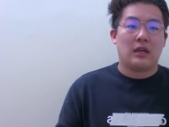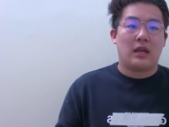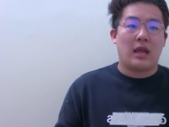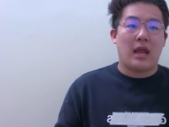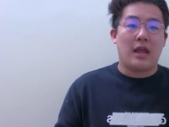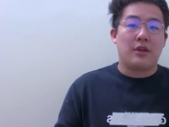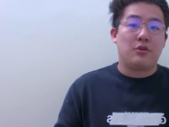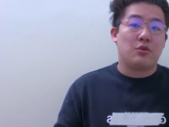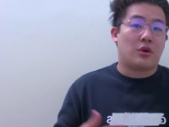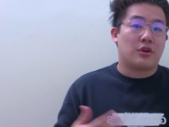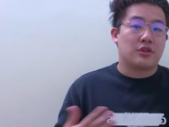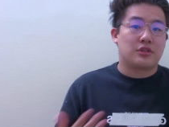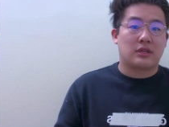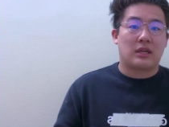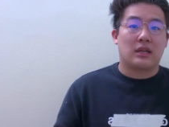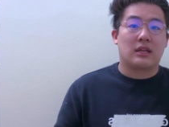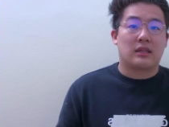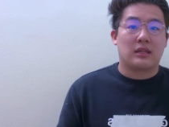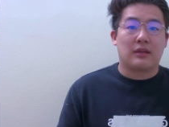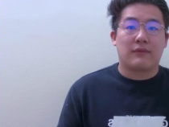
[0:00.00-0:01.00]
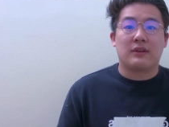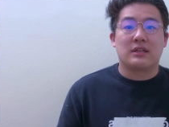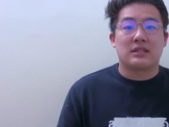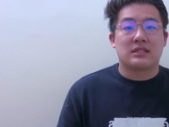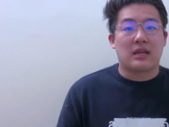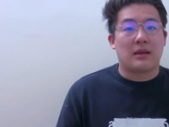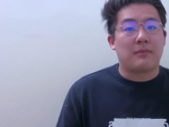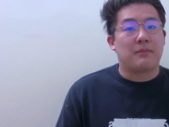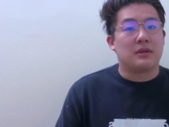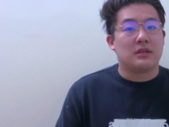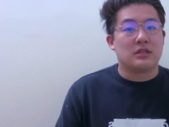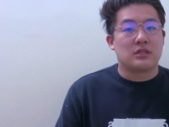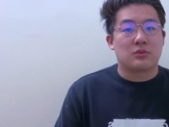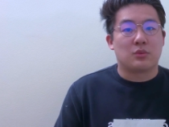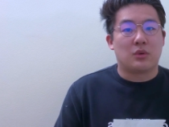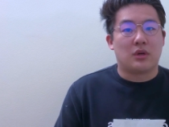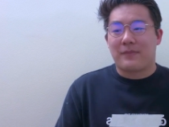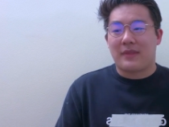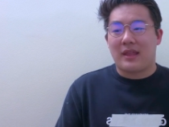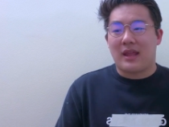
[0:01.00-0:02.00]
And you also get a living stipend as
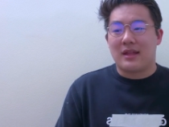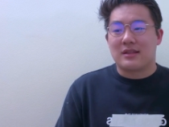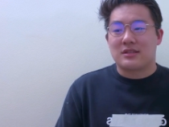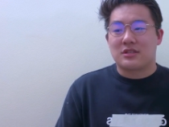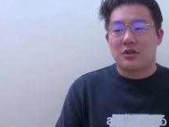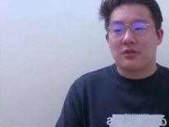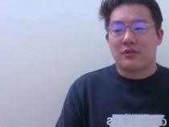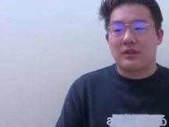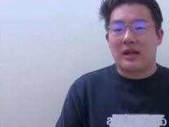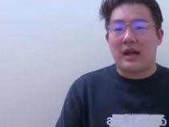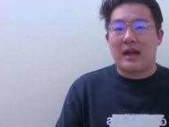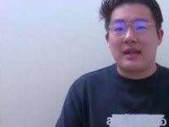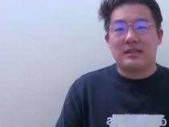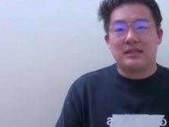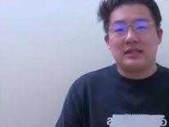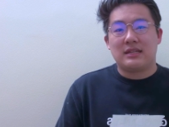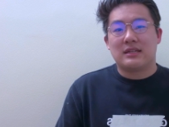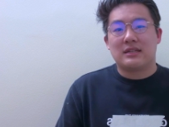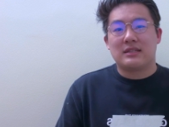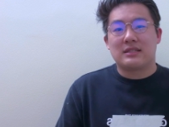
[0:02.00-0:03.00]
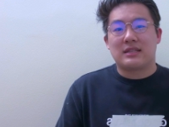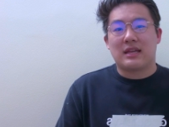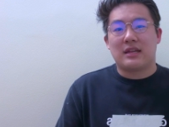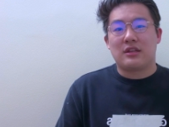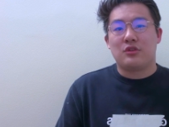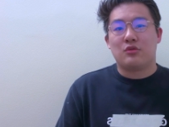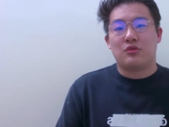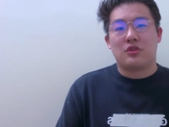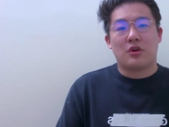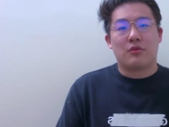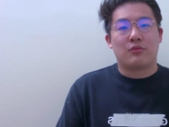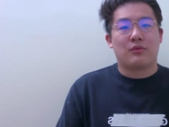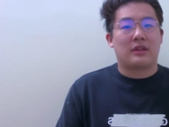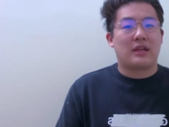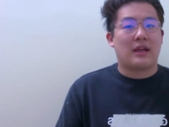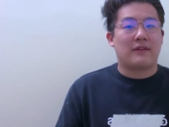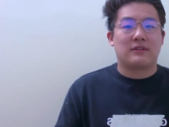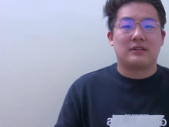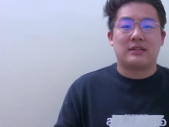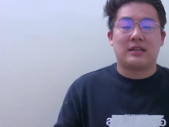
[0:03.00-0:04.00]
well. And so the idea is that you don't really
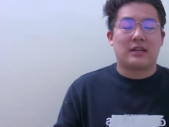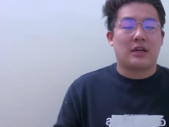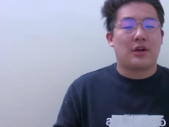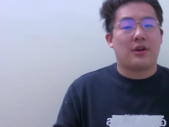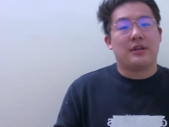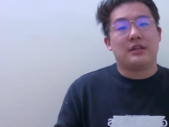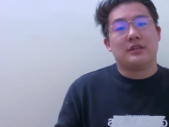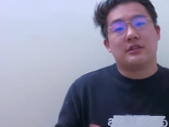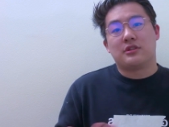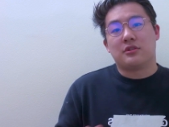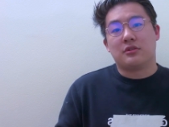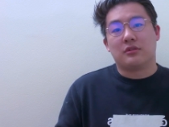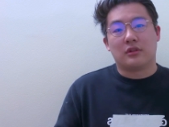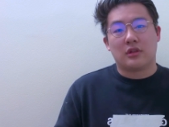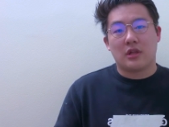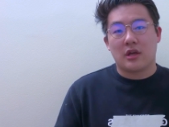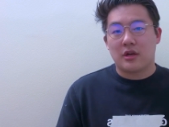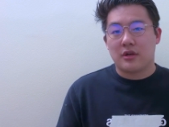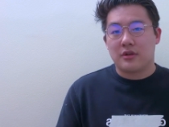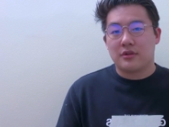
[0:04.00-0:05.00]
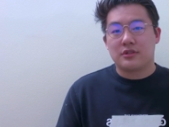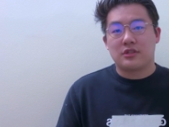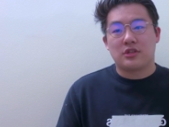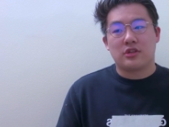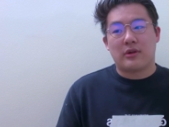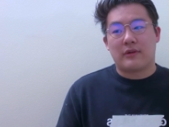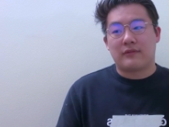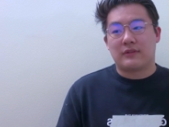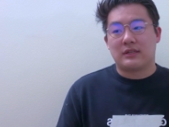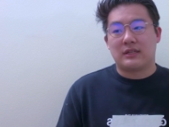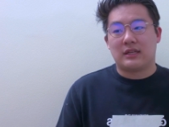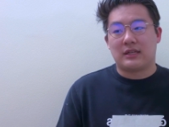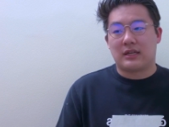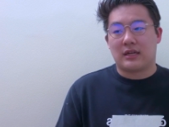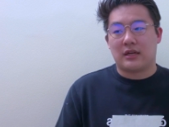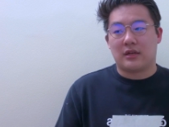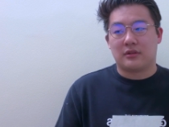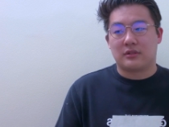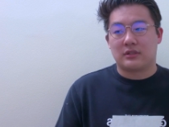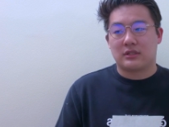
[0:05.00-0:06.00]
have to take out any student loans. You don't have to take
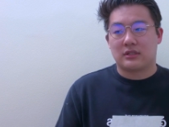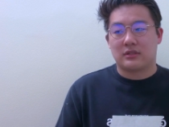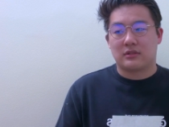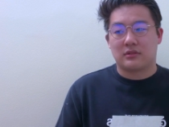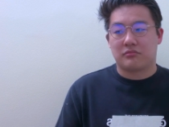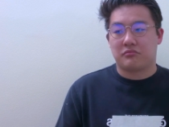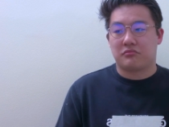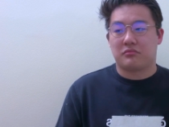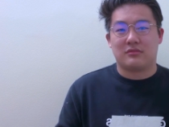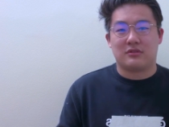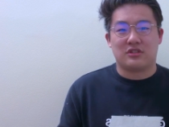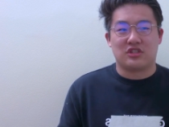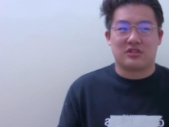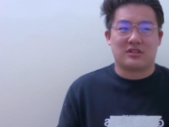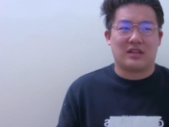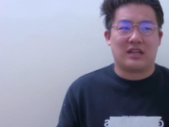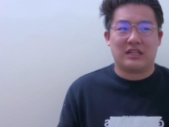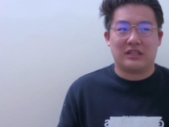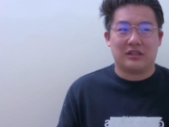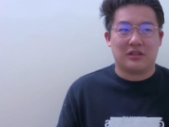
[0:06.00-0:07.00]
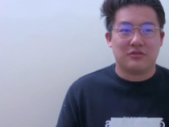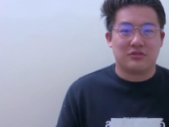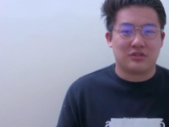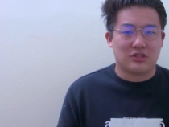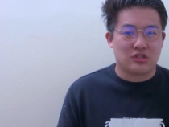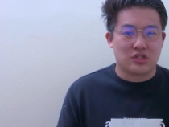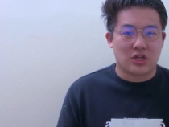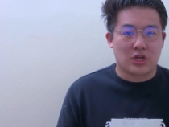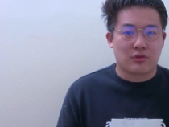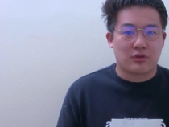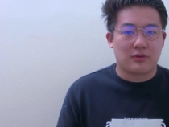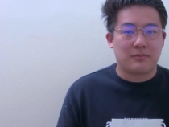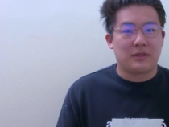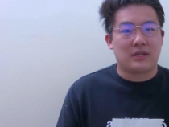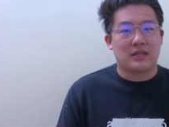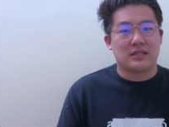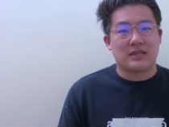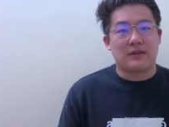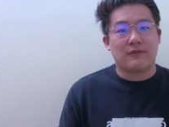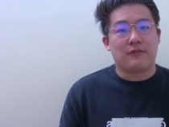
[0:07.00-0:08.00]
out just any loans in general
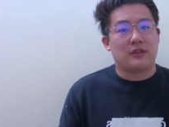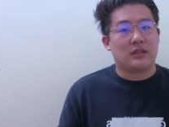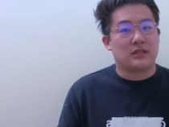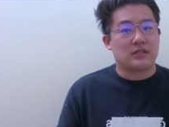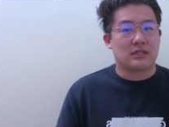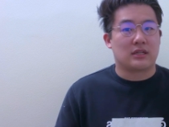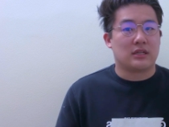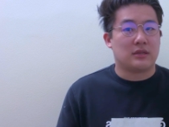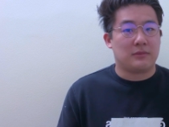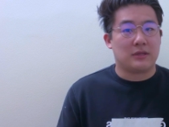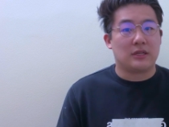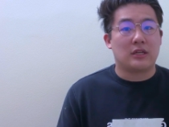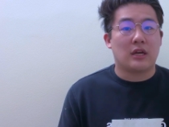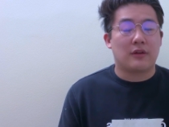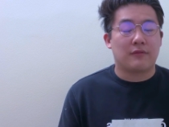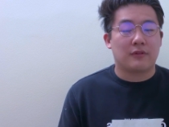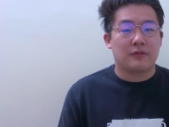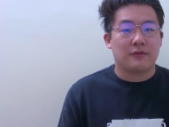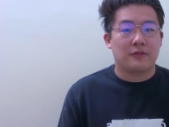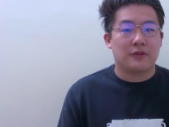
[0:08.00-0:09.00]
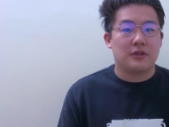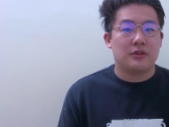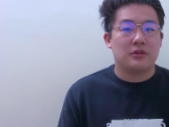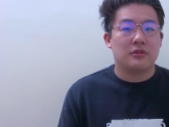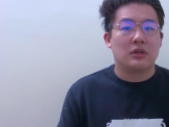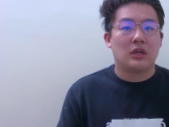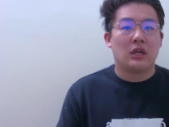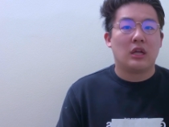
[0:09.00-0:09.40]
because everything's going to be covered for you.